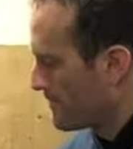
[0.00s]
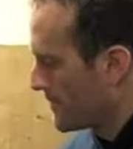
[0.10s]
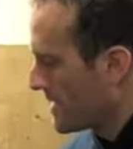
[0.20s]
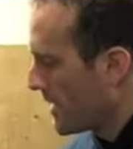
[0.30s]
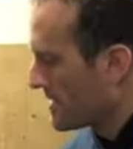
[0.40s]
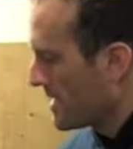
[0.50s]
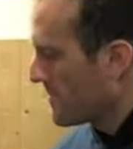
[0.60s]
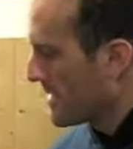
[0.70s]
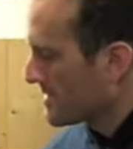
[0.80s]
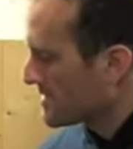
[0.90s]
The idea
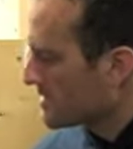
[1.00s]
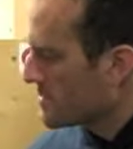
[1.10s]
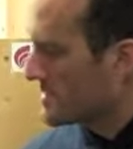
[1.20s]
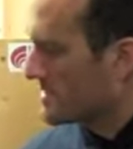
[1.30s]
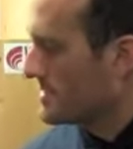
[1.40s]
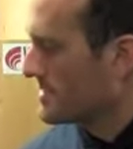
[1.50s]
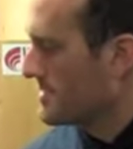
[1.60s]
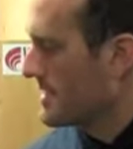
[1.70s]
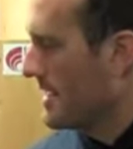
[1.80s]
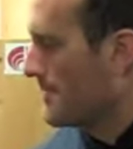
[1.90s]
being
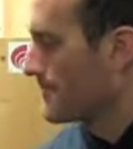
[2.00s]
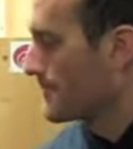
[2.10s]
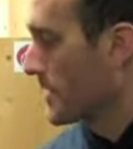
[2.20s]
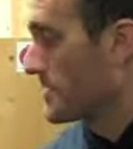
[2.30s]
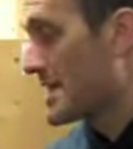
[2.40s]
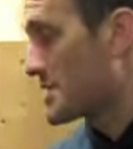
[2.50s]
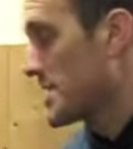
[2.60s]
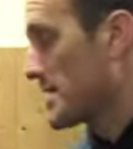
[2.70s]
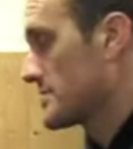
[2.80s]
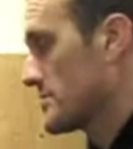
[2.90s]
the
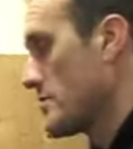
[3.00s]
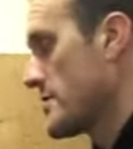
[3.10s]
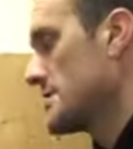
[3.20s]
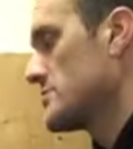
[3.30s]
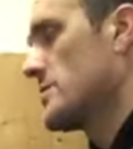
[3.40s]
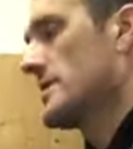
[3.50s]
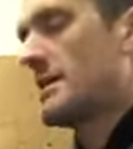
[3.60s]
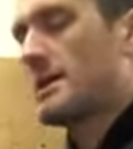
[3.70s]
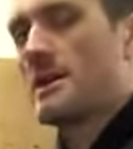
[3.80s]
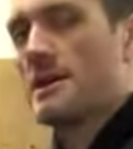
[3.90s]
SGX is really a
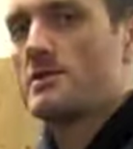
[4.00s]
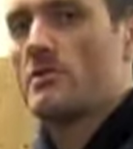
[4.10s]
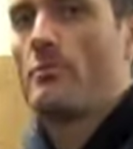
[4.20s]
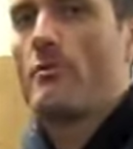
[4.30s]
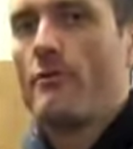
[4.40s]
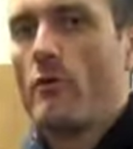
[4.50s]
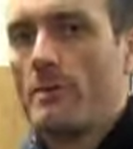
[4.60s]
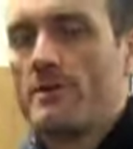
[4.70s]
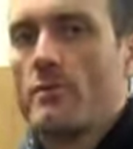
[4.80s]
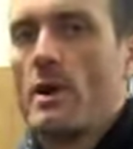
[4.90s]
key sort of
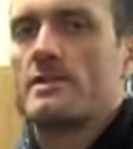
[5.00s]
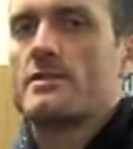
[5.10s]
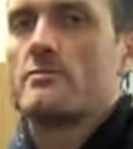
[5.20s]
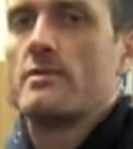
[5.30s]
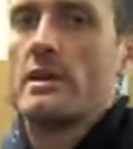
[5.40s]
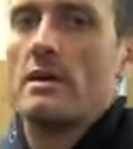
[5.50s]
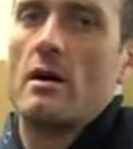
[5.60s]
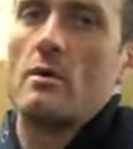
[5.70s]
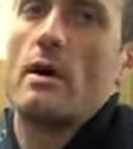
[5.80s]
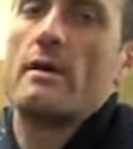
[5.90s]
performance wetsuit, really
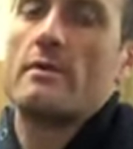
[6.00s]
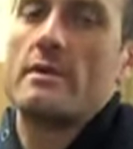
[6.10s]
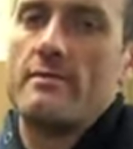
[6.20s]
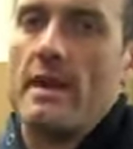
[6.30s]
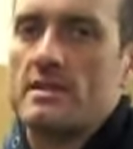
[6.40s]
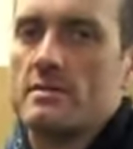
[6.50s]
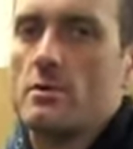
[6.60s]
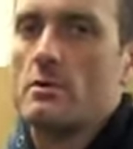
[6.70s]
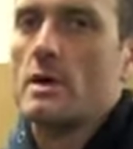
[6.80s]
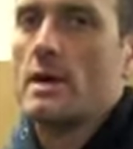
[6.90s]
lightweight, really
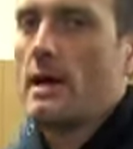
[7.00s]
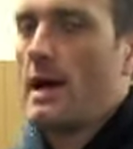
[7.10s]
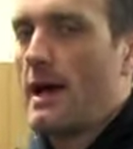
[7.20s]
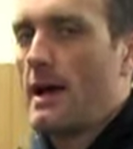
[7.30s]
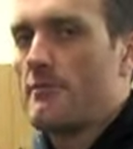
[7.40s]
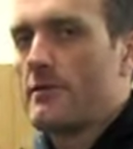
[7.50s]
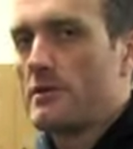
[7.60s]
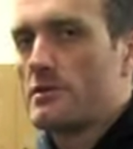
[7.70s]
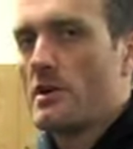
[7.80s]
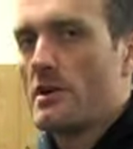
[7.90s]
flexible for
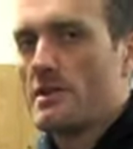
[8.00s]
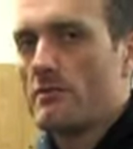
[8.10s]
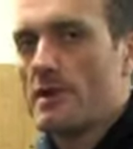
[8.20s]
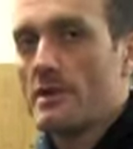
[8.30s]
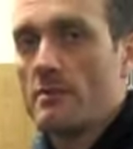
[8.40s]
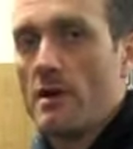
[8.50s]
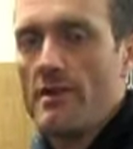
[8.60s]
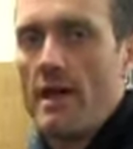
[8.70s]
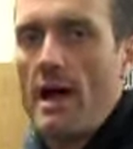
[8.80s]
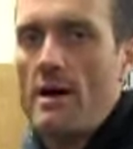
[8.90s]
those guys that really demand
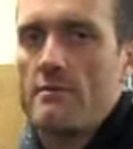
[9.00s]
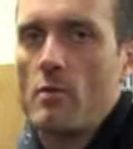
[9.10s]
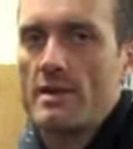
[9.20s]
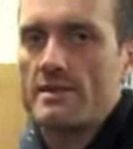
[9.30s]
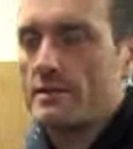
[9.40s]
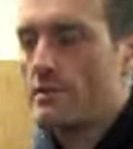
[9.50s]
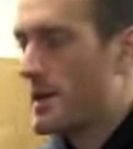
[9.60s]
that out of a wetsuit.